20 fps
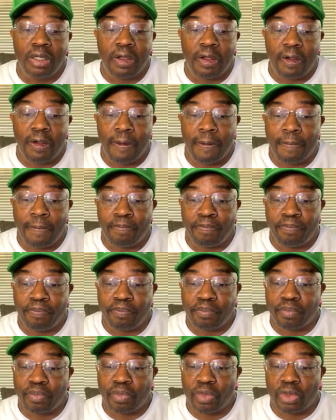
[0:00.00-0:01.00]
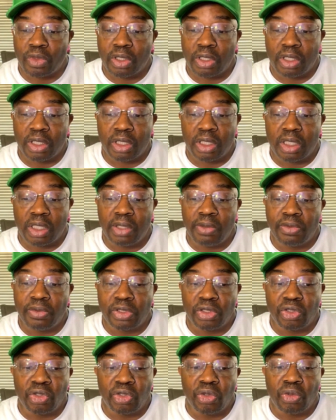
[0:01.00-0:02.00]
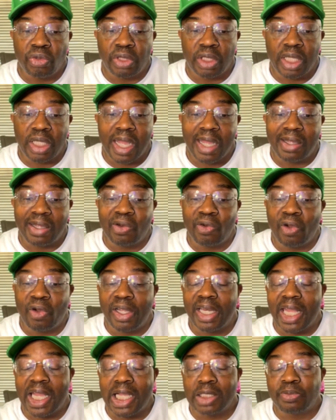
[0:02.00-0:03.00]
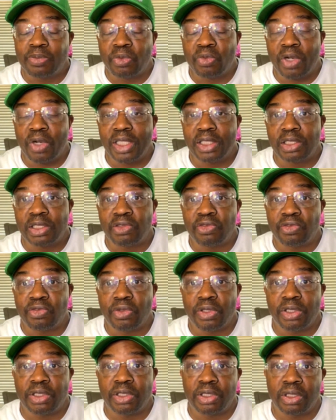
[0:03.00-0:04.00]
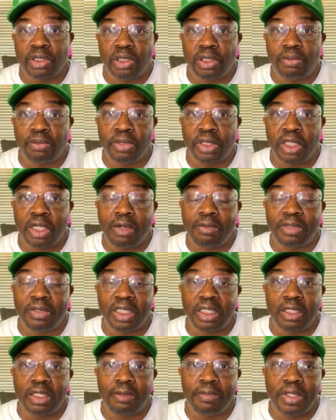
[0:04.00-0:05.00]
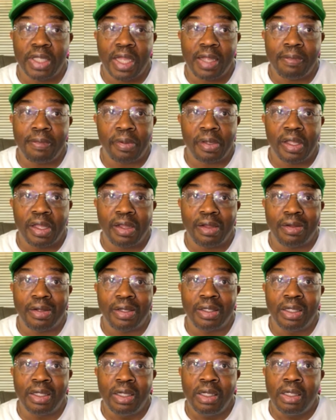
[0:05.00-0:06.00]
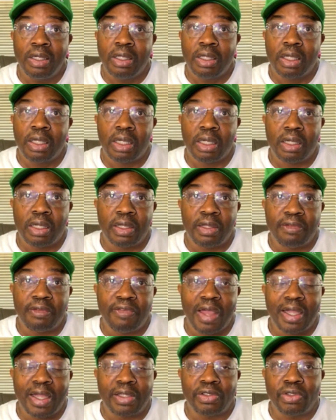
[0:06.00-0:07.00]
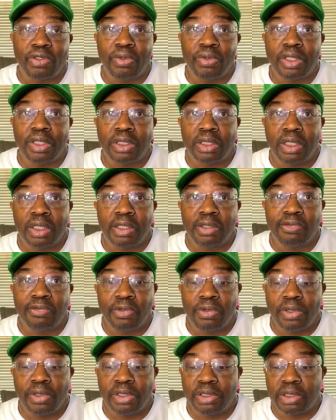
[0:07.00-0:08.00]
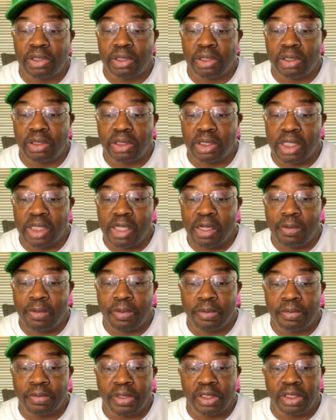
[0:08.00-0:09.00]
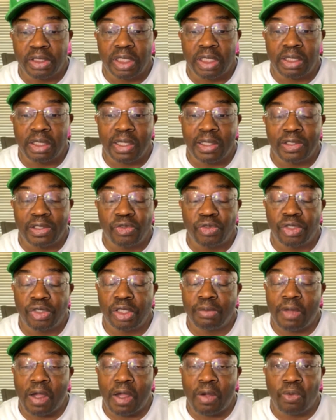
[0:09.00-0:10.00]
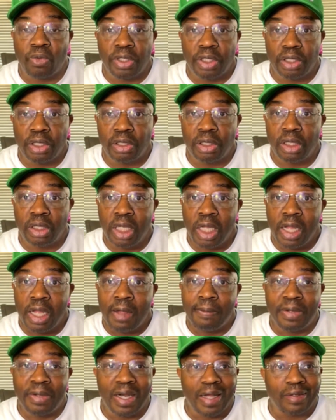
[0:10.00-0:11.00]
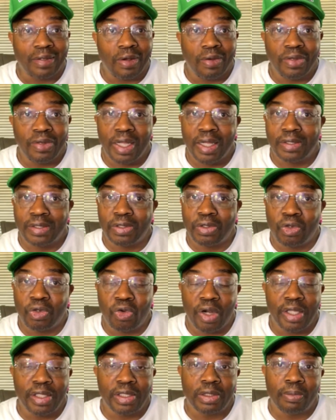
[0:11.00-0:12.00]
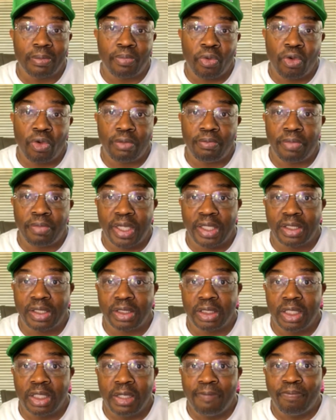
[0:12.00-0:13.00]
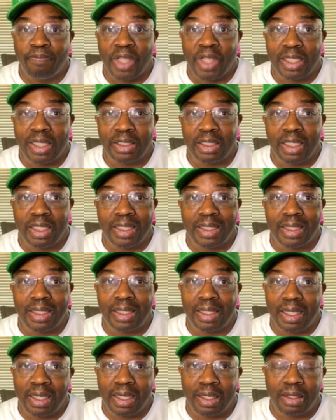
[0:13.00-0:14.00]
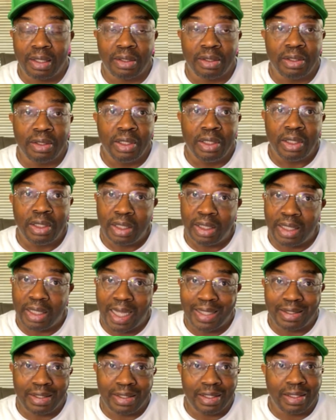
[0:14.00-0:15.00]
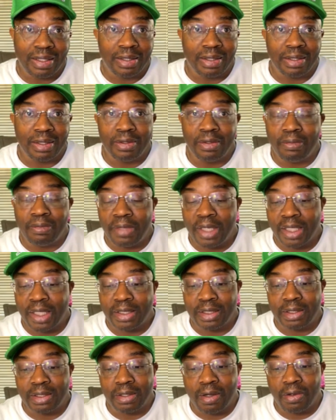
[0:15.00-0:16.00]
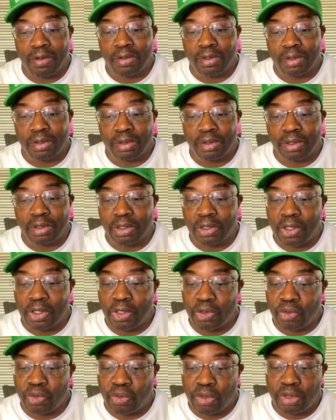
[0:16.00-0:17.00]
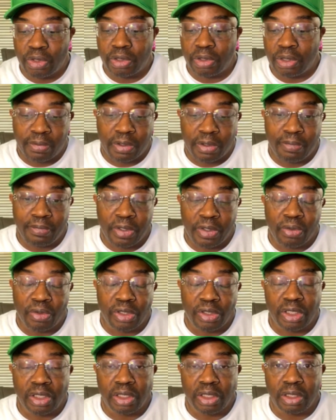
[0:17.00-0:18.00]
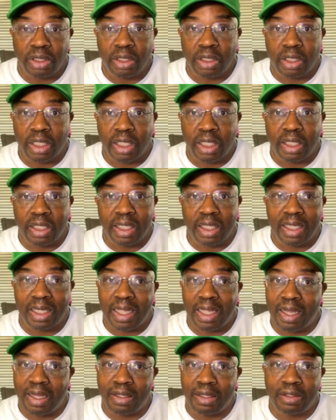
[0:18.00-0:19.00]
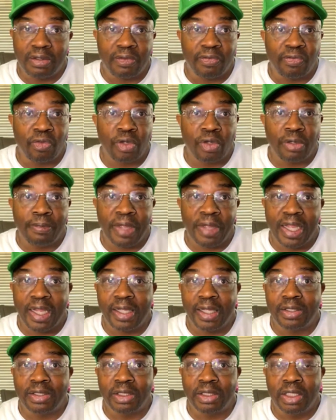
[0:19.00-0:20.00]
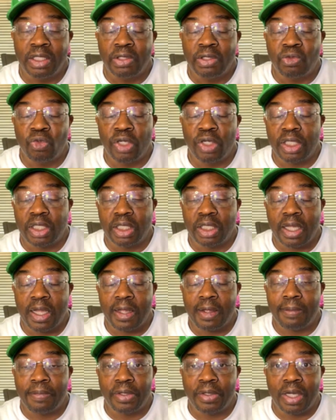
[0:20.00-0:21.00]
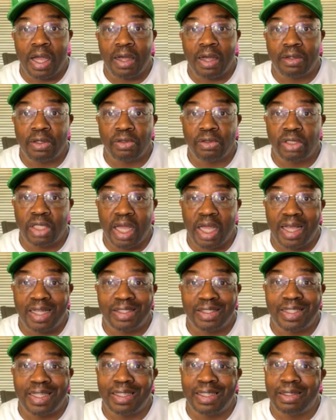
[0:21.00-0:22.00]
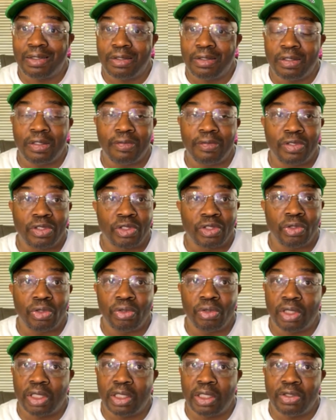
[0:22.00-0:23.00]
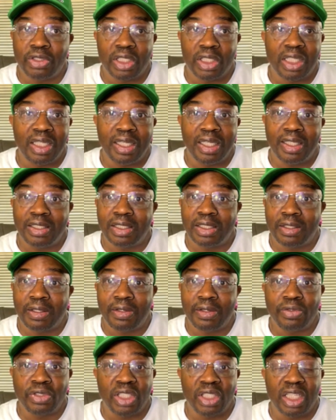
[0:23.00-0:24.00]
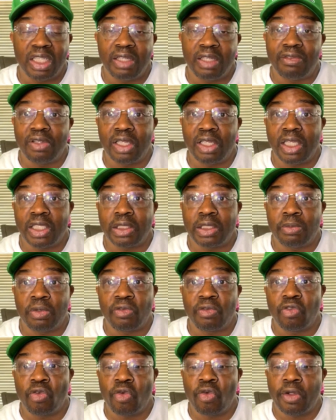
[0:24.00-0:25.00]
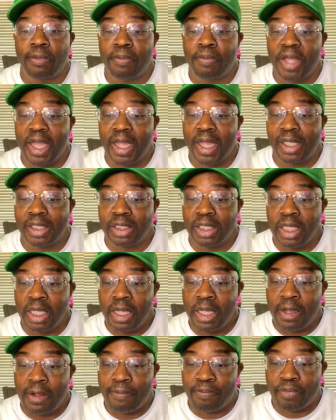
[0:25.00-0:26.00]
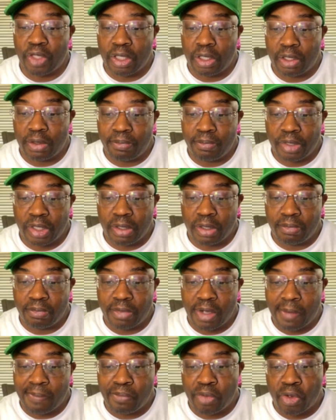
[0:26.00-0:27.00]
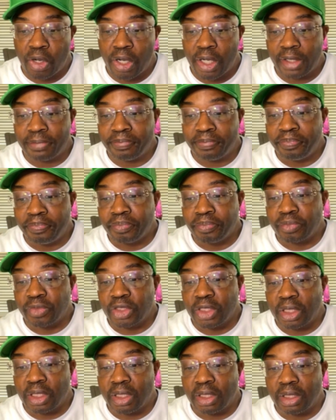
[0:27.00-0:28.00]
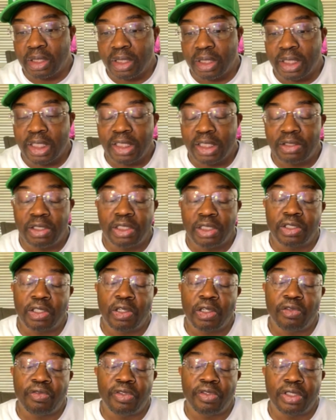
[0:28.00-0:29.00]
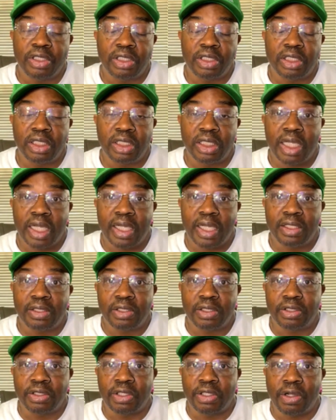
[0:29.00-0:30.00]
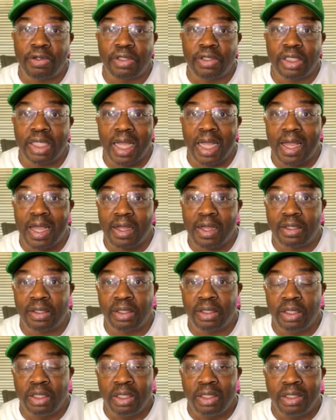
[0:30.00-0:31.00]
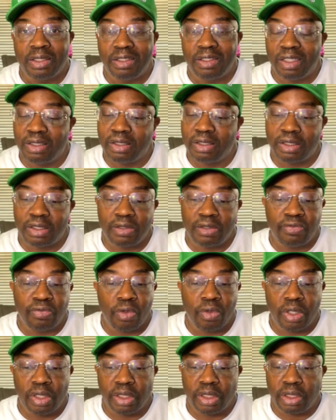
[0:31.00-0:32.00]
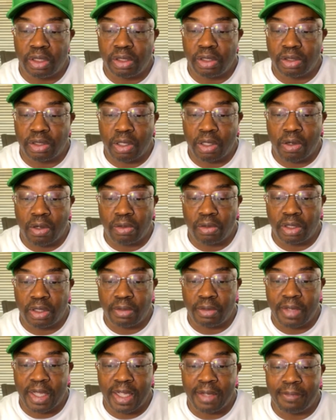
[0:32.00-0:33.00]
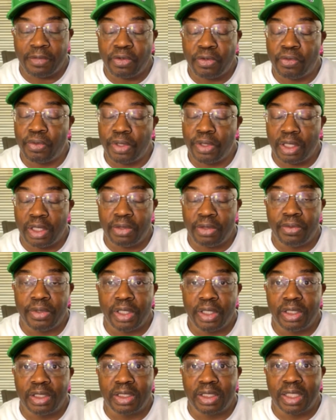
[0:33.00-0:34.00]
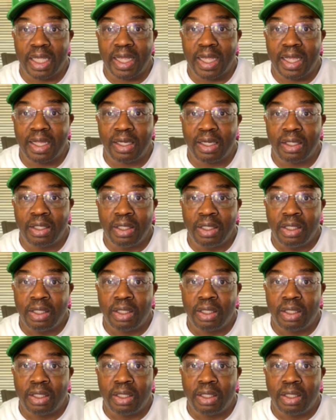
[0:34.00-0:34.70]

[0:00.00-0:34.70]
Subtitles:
And he was a dude that had great aspirations for his son becoming an NBA player. And if I could do anything for his son to help him continue that dream, I will. But I know he has a great support base out there in Atlanta and out there in Little Mexico, the Kirkwood community in Atlanta, the free bands, record label, and all those guys. They love Scooter. He's a legend. He was a living legend before he passed. But my boy leaves this earth at the tender age of 39, doesn't see 40 years old, and it made me really, really sad.